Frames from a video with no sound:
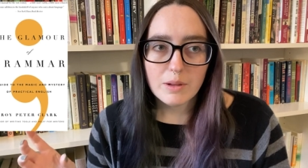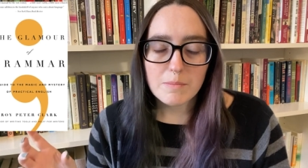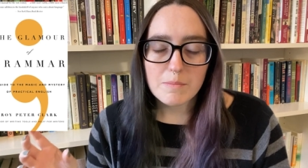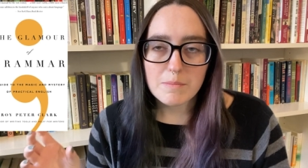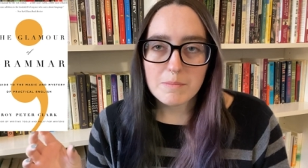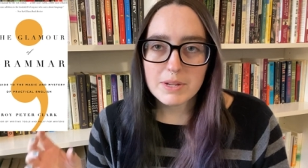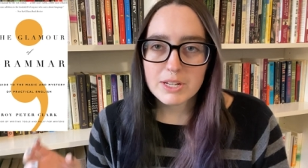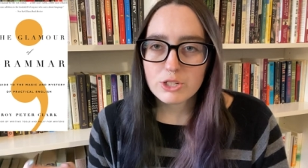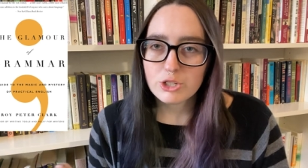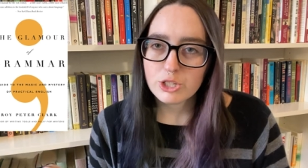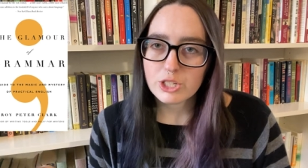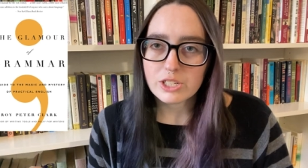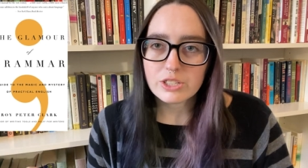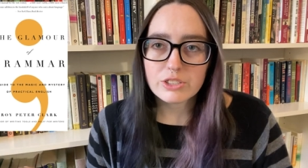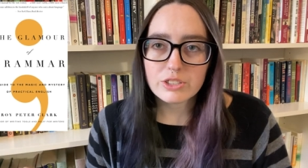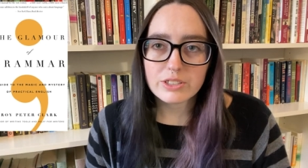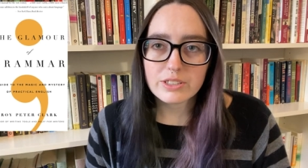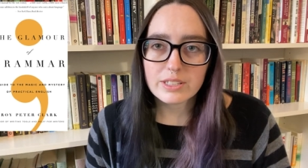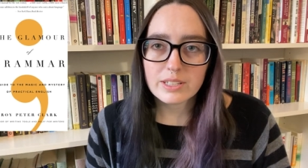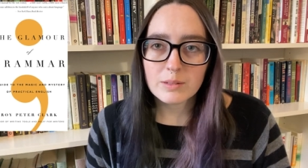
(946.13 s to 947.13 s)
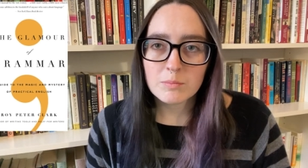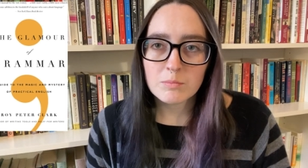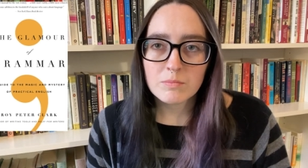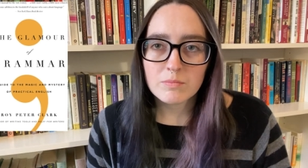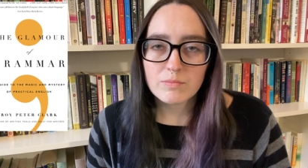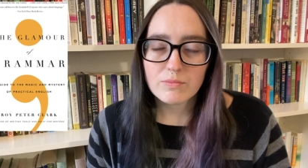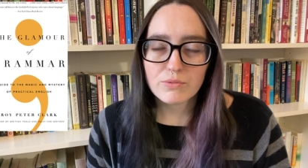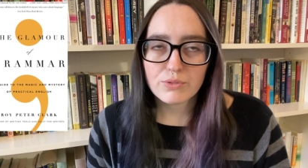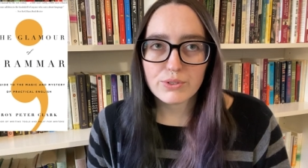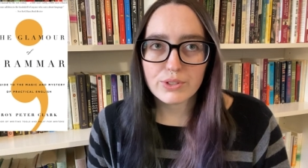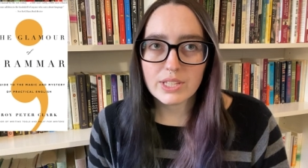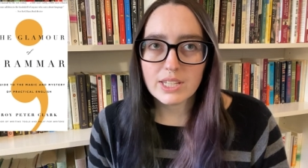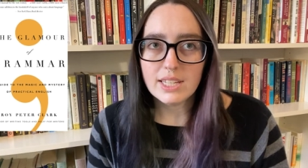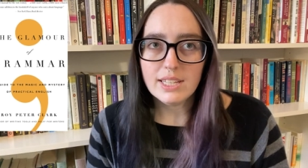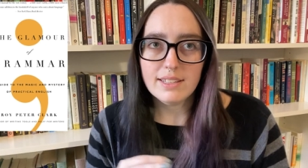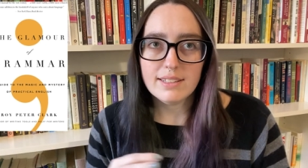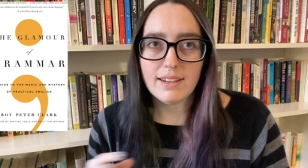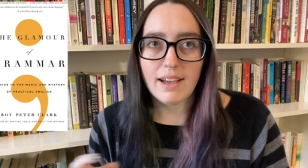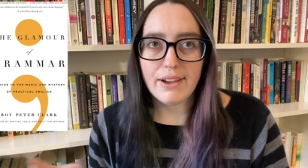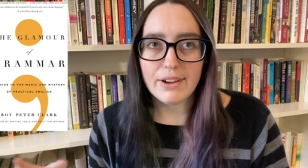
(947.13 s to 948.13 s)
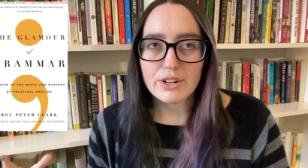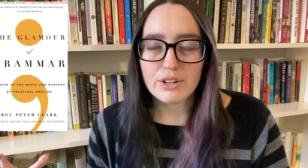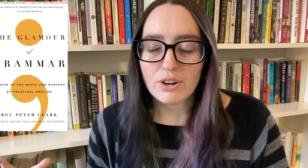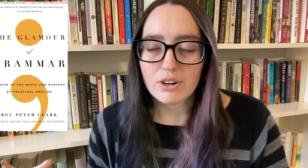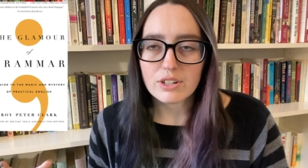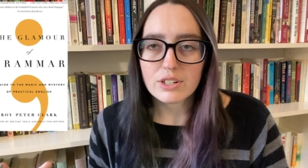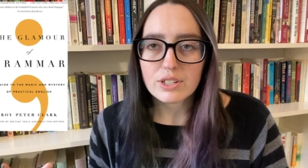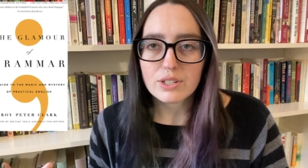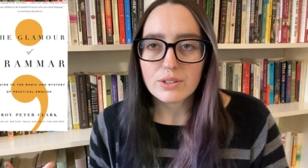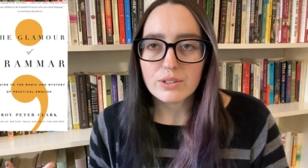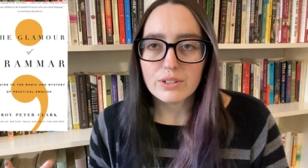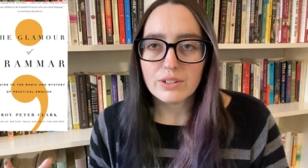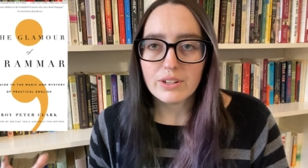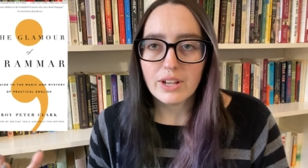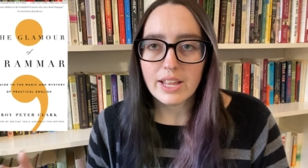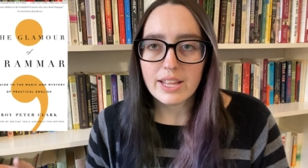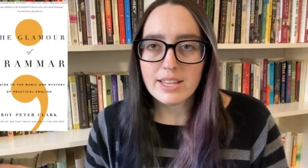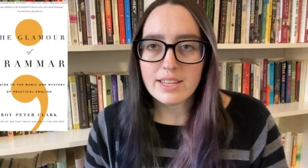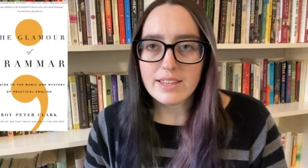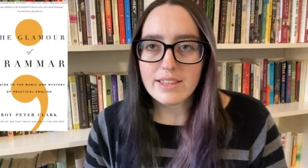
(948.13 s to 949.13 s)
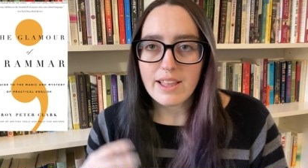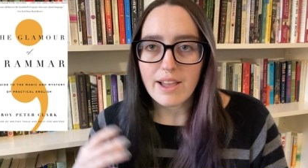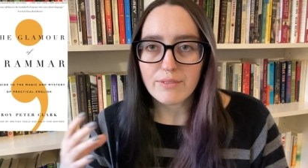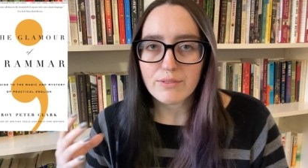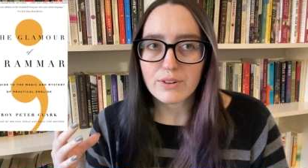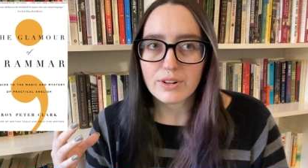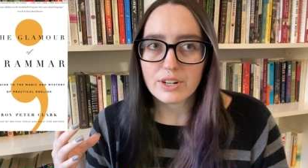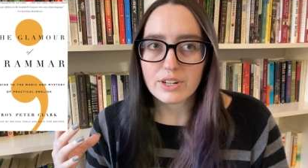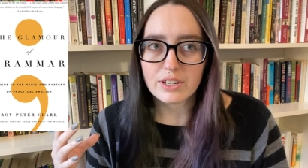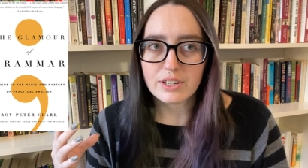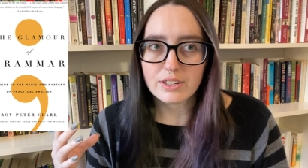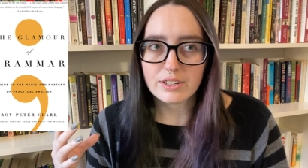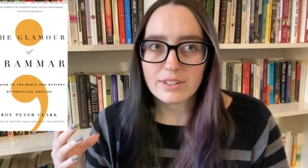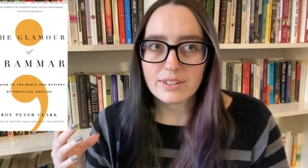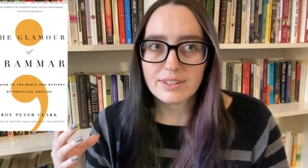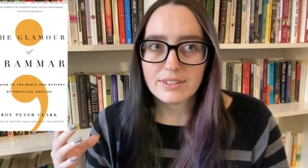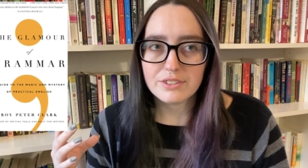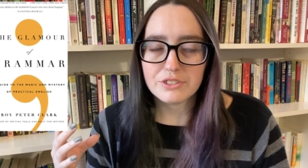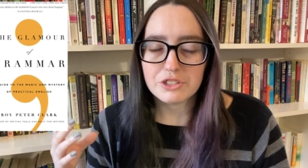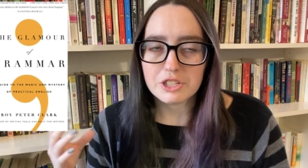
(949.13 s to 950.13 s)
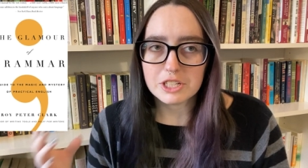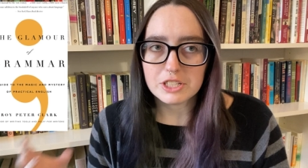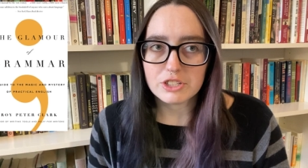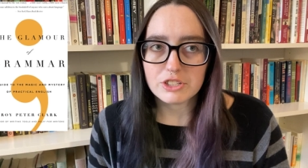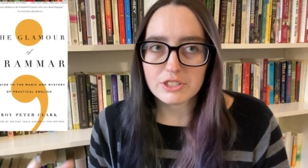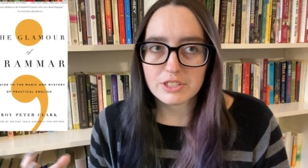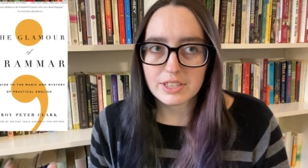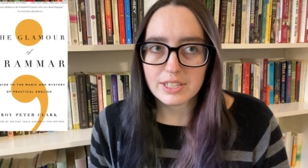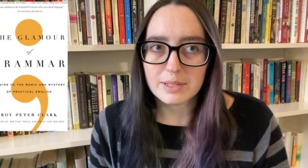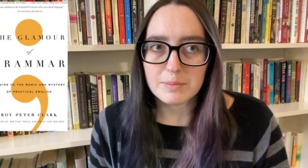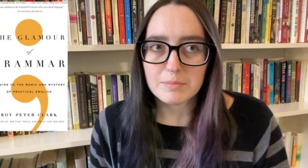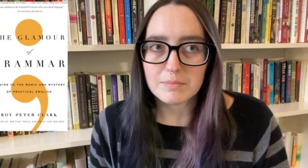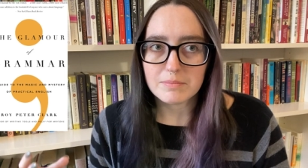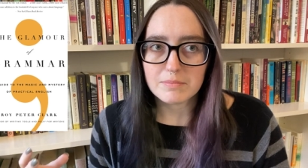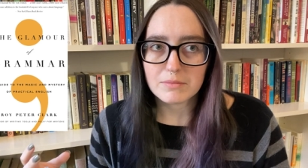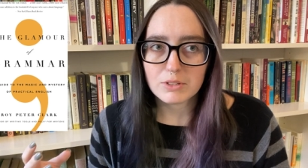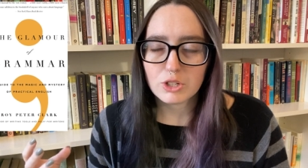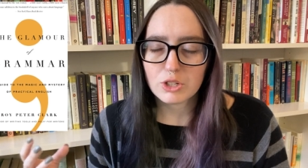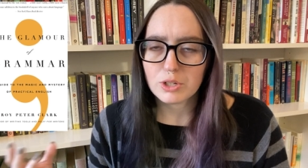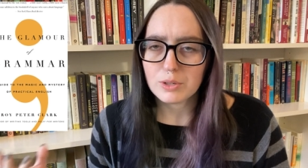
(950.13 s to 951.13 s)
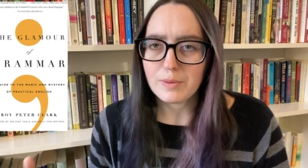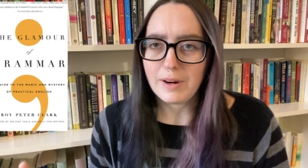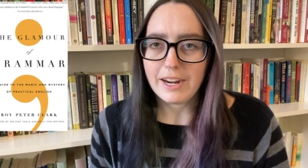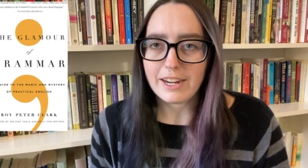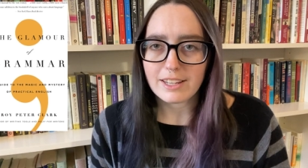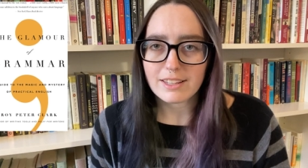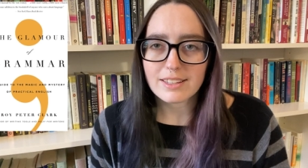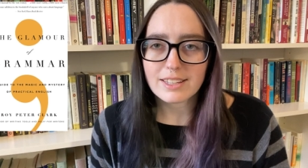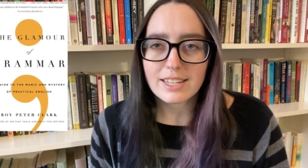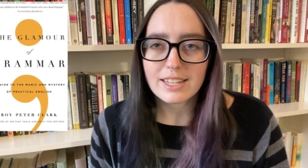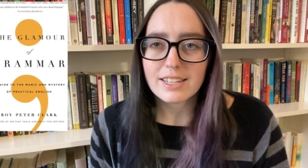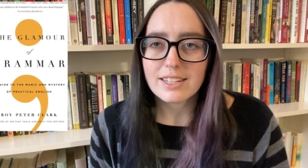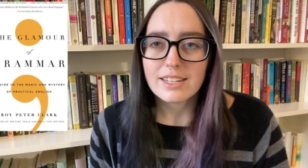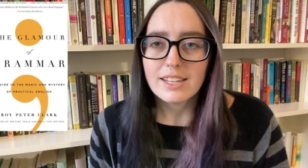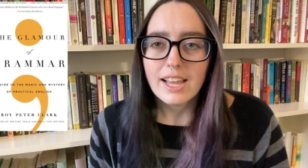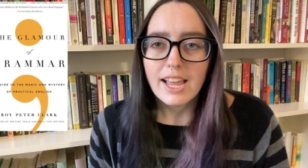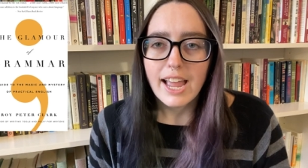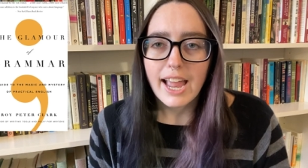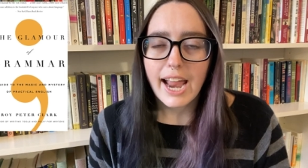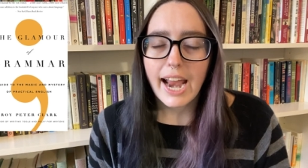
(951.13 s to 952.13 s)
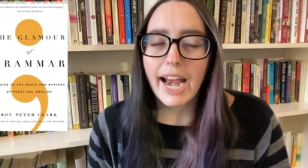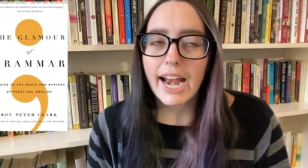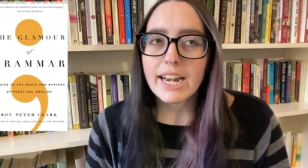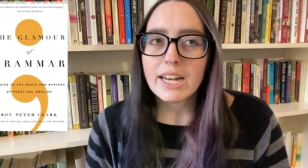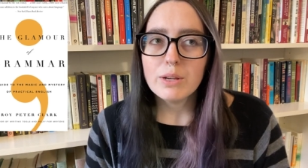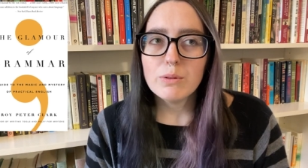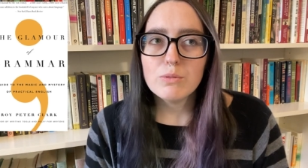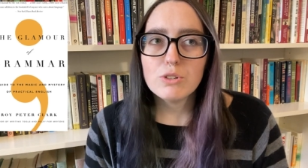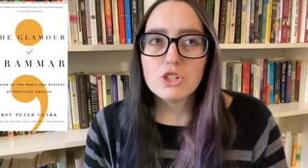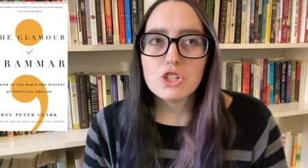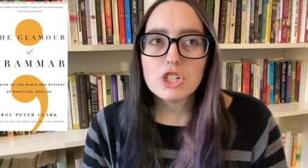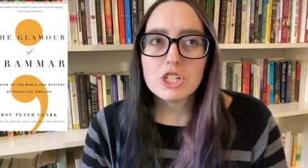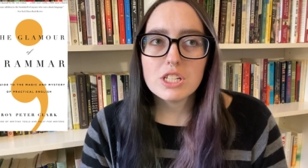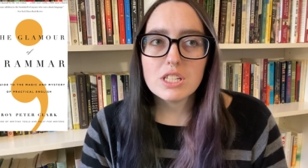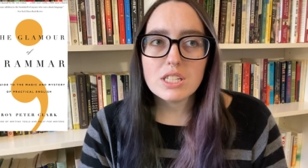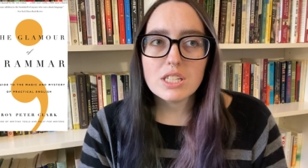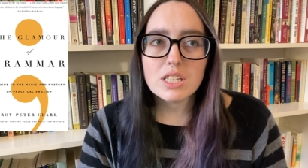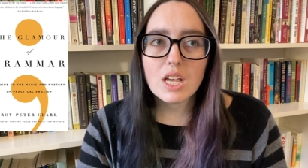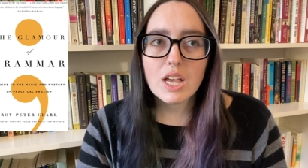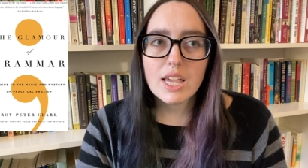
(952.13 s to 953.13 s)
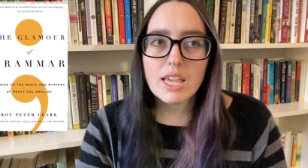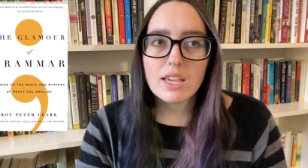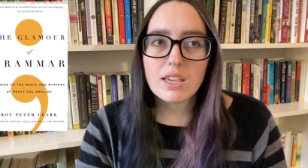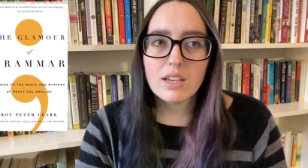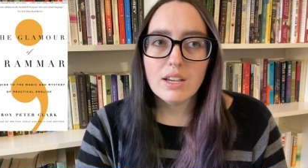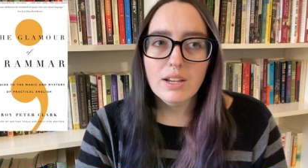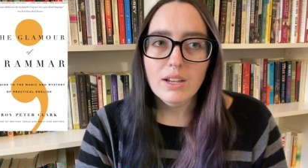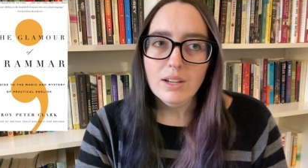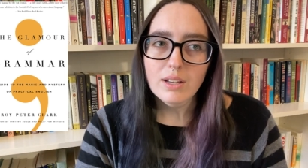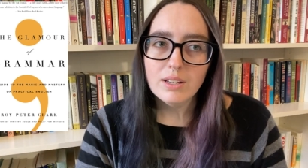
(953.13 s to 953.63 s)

misgendered them for the entire article and never gendered them correctly. And it was just like,